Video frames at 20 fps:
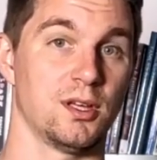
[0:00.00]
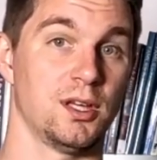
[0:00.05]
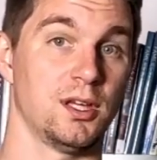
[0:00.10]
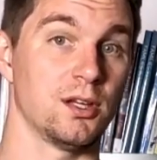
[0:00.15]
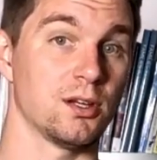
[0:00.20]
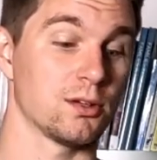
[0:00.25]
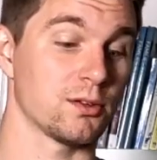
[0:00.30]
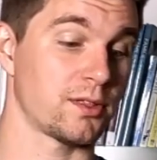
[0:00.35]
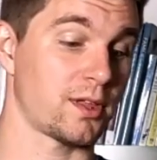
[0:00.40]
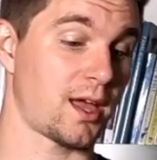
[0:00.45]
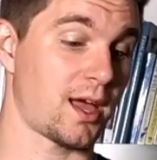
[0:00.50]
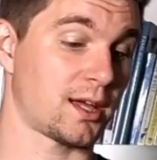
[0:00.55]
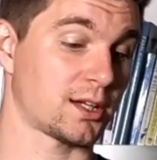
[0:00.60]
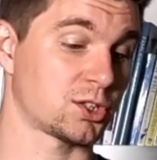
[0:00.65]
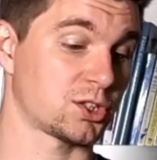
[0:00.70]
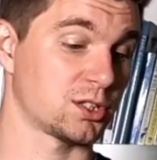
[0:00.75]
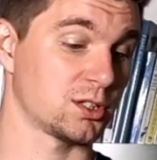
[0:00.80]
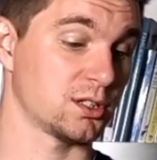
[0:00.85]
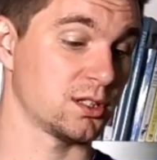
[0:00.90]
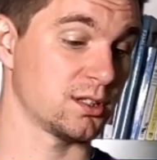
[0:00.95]
Here the
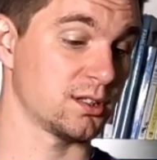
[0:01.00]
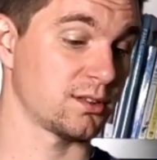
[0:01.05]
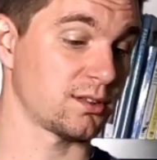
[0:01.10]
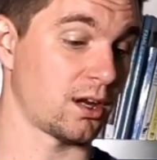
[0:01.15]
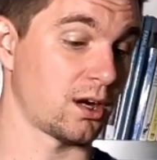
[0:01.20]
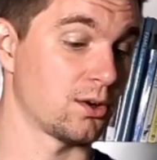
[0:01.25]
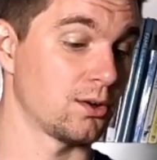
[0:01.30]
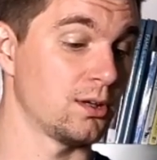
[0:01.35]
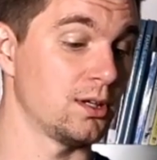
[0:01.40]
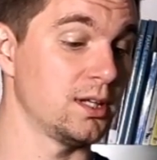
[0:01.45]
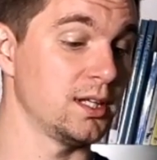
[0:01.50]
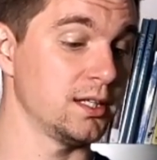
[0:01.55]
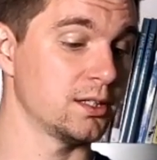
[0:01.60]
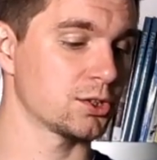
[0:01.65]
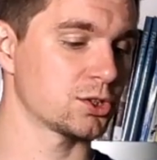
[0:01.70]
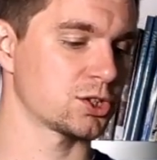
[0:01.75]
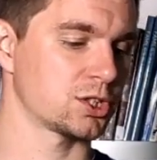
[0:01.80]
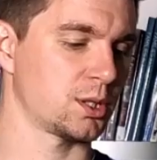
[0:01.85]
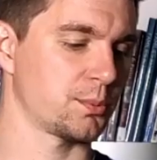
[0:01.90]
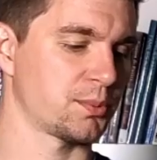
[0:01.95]
action is: our
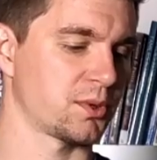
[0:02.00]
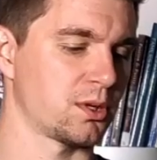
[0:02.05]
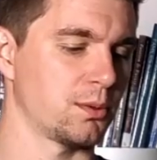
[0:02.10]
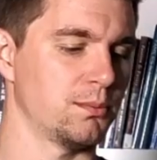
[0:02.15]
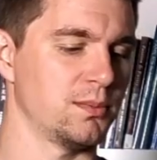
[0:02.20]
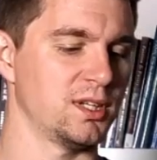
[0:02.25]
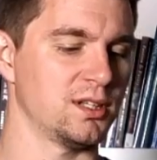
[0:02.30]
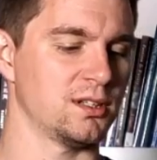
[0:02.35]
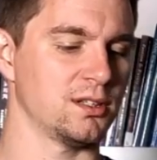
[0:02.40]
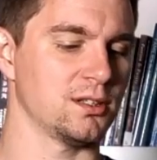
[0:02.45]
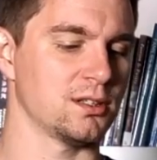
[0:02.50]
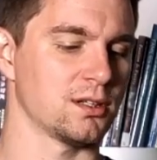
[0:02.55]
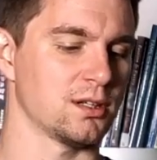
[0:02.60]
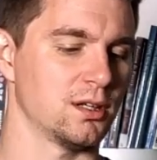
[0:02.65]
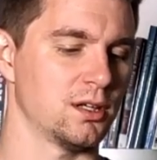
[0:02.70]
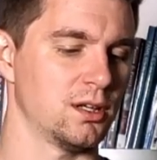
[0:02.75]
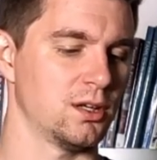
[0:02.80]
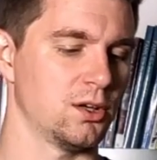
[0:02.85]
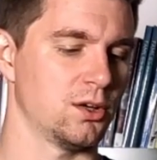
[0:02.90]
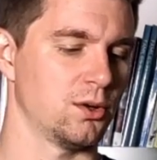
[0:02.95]
leadership committee
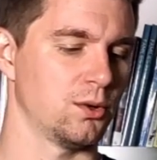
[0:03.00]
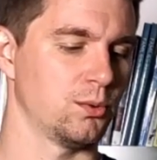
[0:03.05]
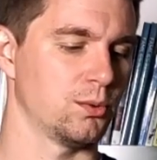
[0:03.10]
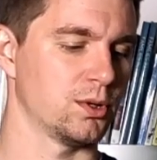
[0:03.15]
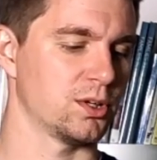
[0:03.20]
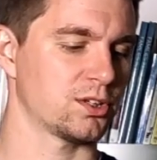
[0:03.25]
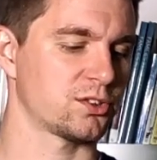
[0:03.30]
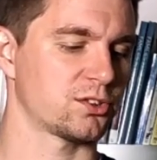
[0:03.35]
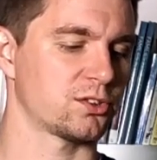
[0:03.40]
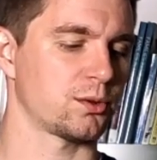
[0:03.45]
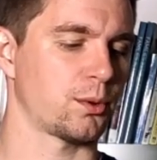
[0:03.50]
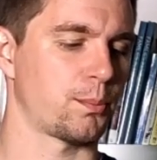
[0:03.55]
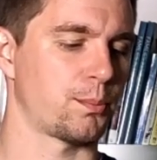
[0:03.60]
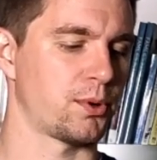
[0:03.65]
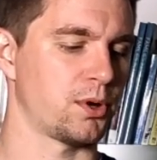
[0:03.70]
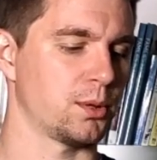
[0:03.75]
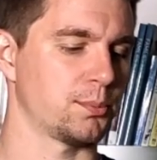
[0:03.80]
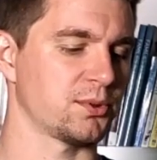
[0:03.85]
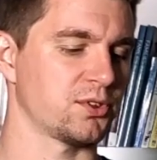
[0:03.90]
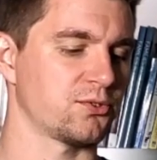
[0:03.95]
works
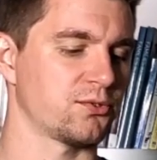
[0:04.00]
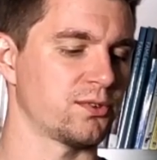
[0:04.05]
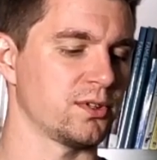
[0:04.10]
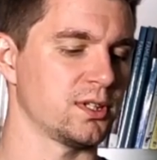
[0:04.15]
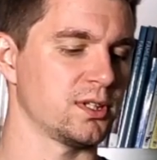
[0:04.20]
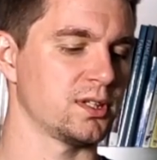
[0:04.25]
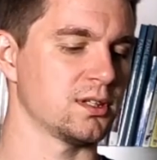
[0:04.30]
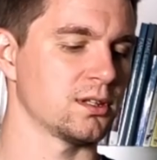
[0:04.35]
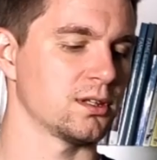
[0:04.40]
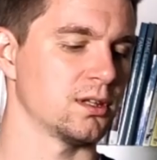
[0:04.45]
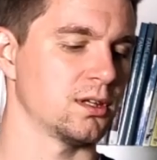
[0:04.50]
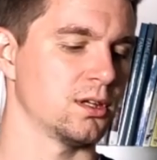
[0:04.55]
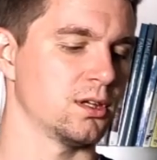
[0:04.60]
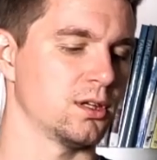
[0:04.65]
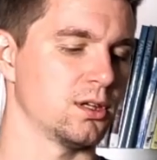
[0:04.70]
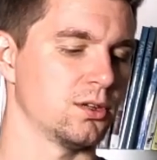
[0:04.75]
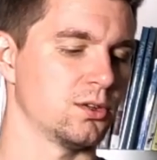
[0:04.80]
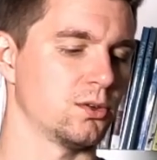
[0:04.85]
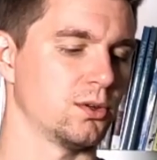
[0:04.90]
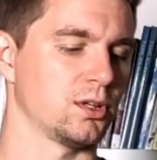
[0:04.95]
purposefully
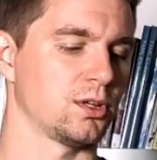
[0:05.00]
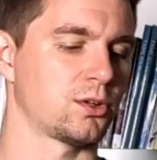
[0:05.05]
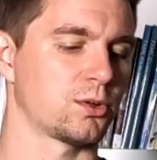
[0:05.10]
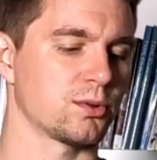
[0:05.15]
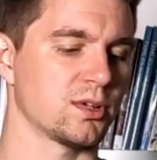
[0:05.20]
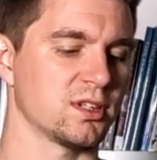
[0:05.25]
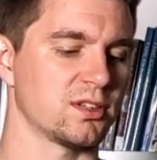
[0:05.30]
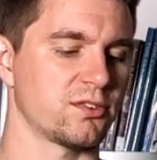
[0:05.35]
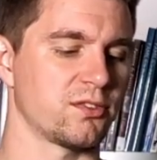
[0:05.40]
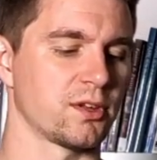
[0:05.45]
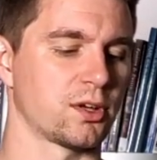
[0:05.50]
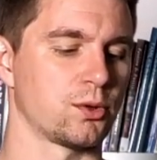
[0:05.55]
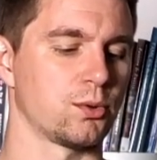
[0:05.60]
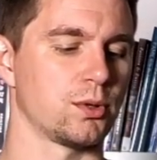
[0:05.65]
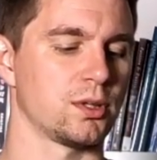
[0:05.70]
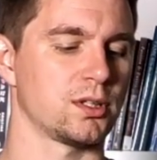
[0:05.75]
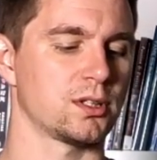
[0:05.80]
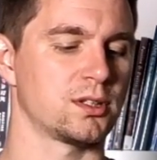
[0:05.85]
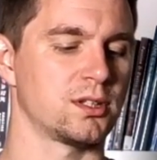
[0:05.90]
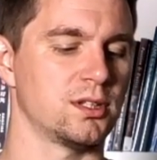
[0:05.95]
to increase the
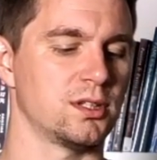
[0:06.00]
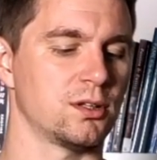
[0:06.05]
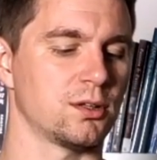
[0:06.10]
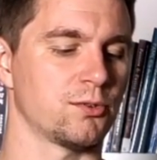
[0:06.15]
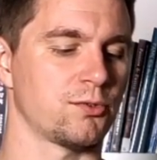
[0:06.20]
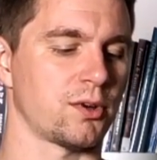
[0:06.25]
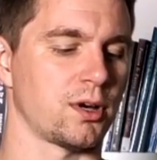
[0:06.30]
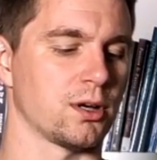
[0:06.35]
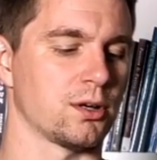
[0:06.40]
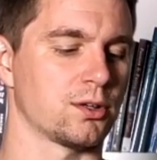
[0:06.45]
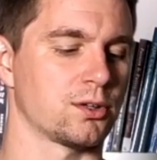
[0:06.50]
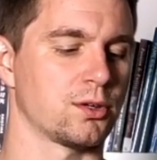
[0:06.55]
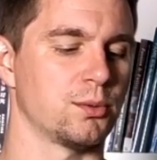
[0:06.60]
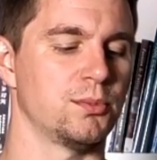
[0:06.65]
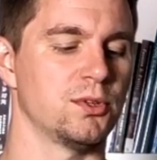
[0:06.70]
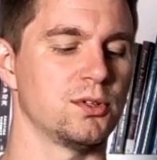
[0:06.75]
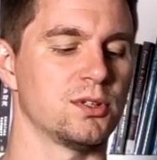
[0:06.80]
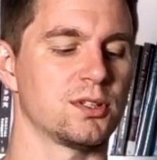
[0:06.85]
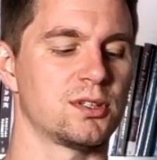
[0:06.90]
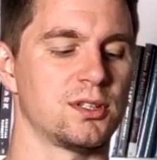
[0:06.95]
quality of our
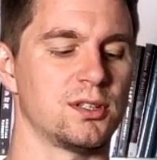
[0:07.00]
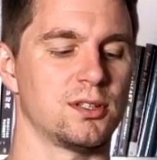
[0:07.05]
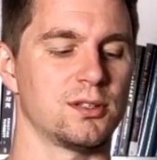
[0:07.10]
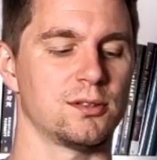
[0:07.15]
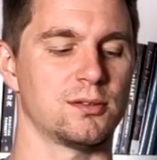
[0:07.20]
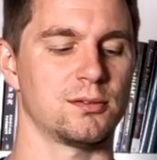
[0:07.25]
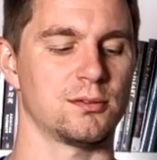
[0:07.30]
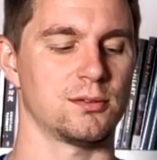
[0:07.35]
community.